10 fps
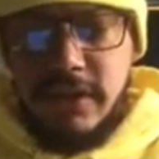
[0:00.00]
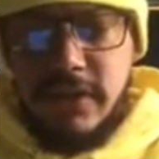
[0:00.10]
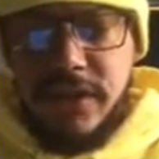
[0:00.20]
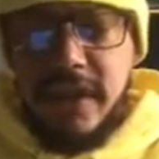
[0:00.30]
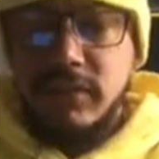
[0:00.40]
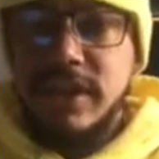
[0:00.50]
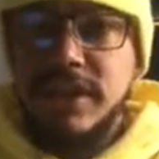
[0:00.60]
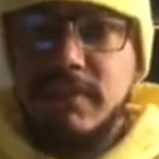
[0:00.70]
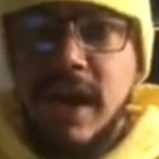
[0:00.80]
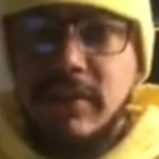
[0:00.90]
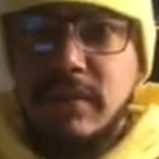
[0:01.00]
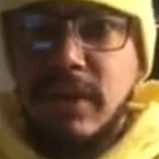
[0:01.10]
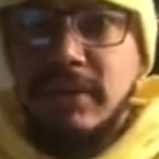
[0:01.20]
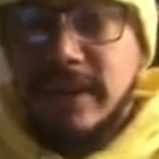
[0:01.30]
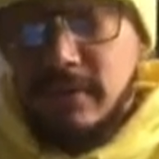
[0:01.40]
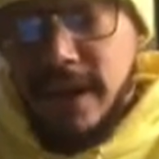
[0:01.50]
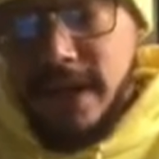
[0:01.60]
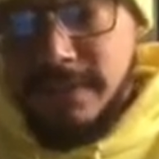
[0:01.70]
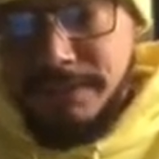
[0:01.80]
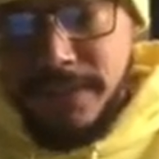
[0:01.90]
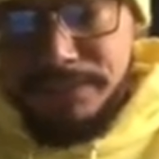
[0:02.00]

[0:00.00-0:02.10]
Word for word: that they can reach your mind remotely right now.